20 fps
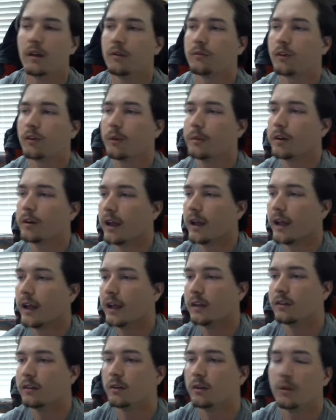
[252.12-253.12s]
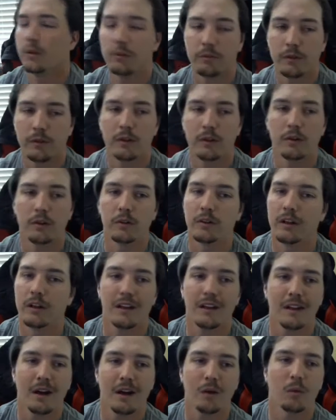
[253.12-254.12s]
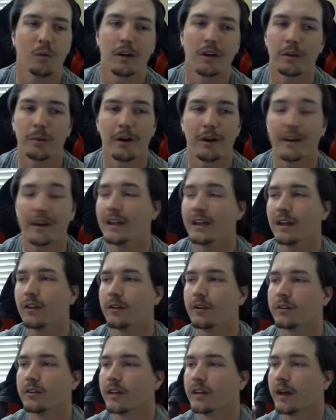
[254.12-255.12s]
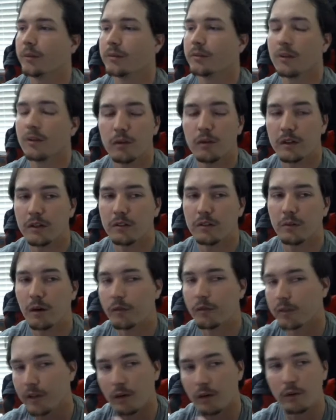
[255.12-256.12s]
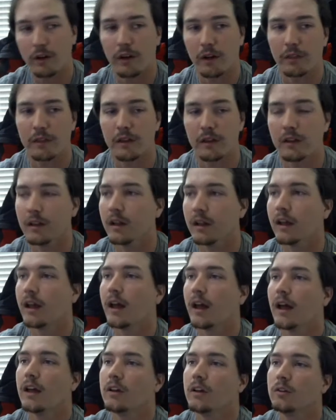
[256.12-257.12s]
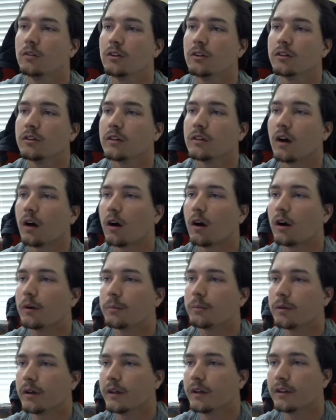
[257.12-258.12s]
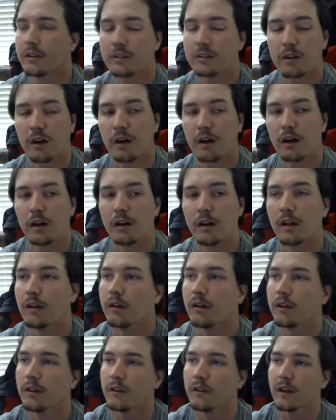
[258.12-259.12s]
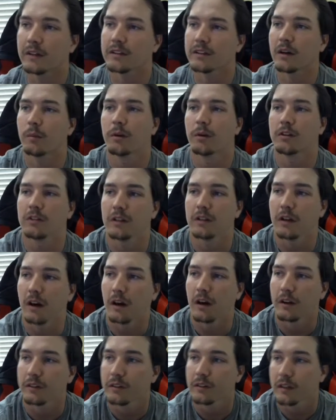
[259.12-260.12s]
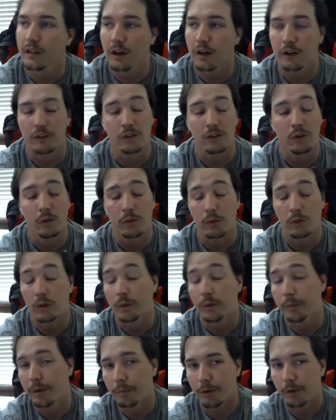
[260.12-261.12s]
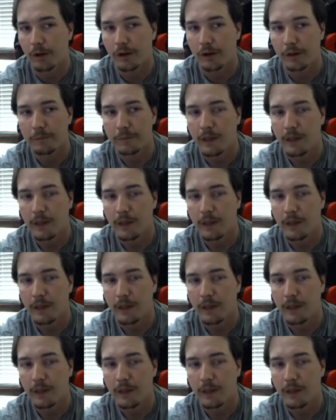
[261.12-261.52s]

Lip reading: from your hand to the field, not worrying about any other steps, no digivolving, no nothing. You just hard play this card. That's how much it costs. It costs you 3 memory.